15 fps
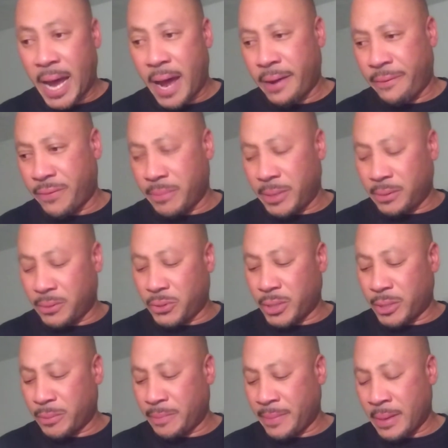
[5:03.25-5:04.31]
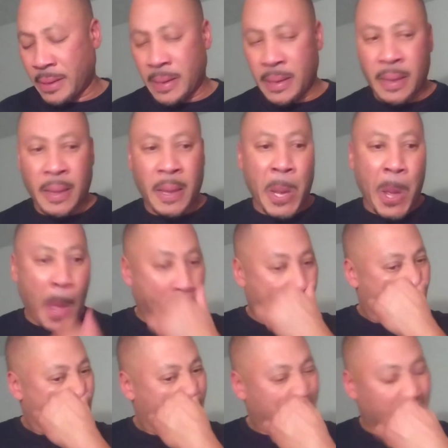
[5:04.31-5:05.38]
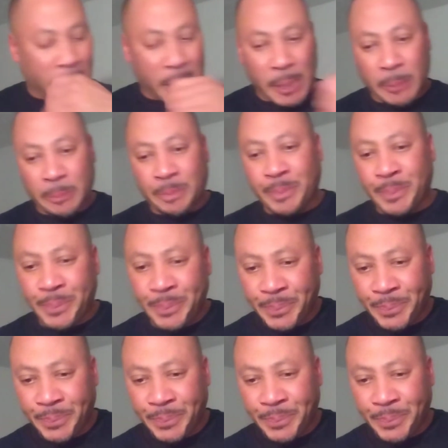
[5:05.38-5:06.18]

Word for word: die from it. So, um,